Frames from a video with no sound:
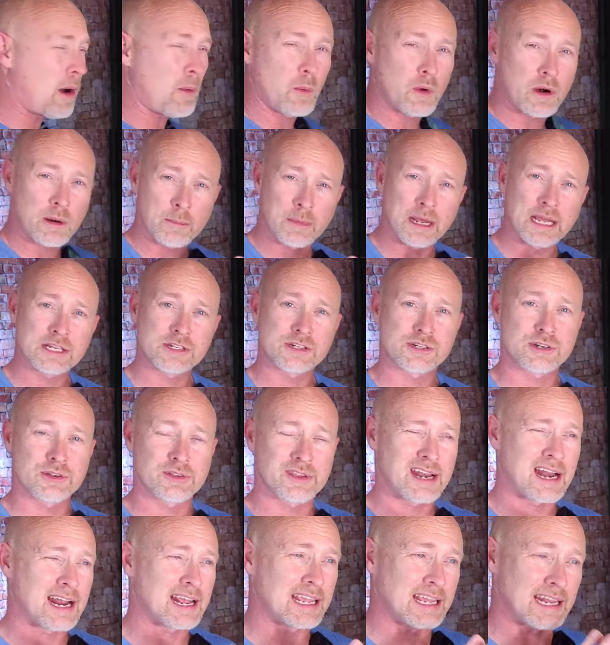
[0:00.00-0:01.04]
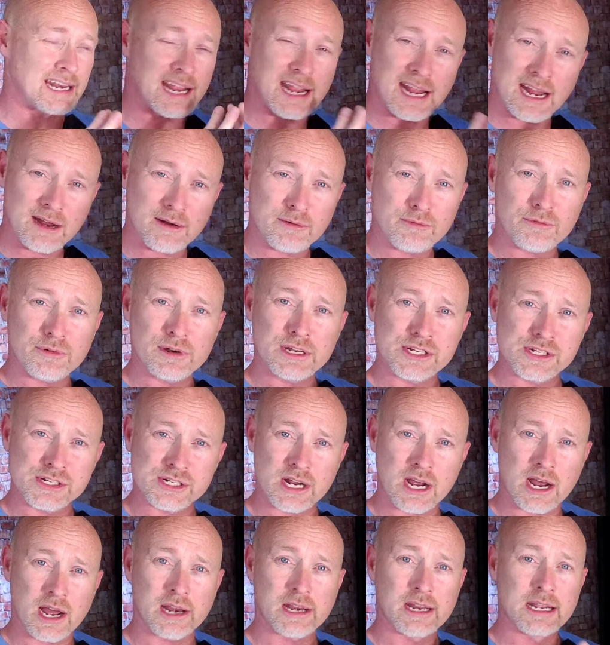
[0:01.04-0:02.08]
I wanna make sure that I get every
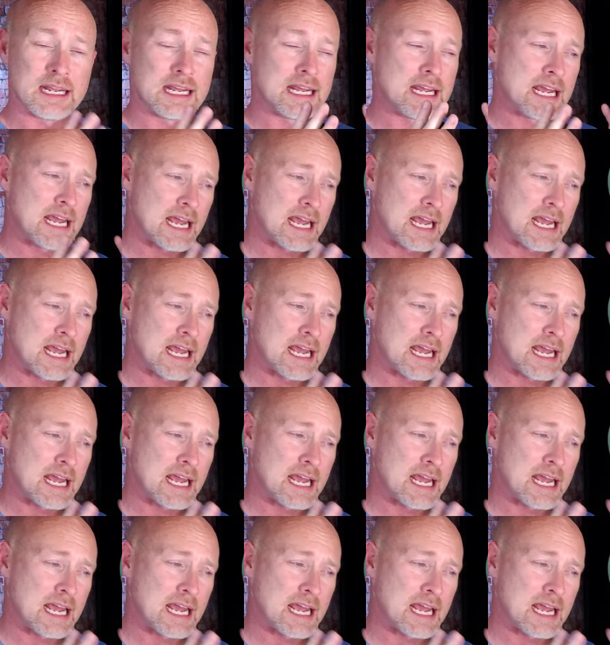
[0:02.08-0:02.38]
shot